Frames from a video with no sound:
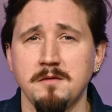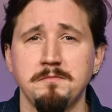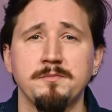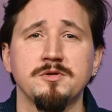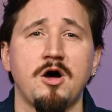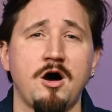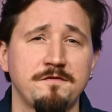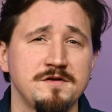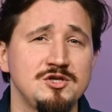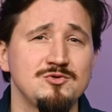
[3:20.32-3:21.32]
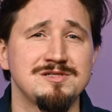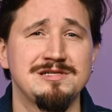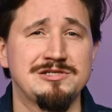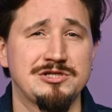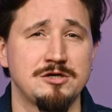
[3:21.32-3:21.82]
People often use
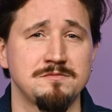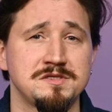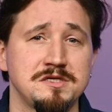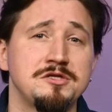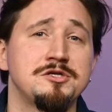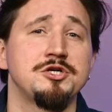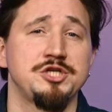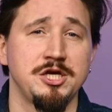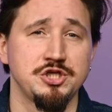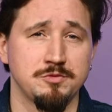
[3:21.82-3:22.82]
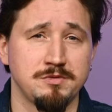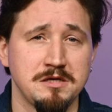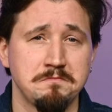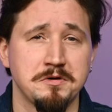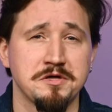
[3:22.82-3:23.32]
these terms
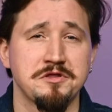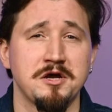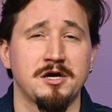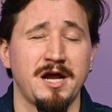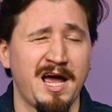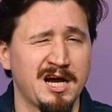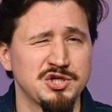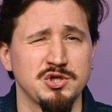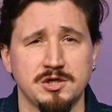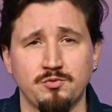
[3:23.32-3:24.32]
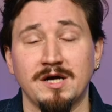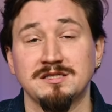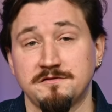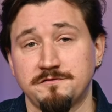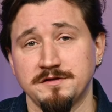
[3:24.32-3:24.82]
interchangeably, but they are actually
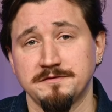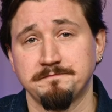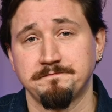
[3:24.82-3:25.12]
quite different.